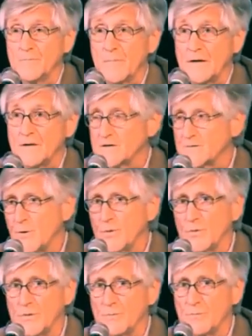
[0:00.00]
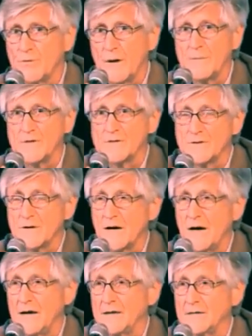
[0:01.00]
I just spoke with Prime Minister
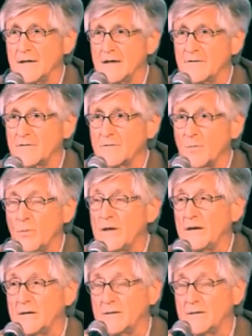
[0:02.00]
Kan last week.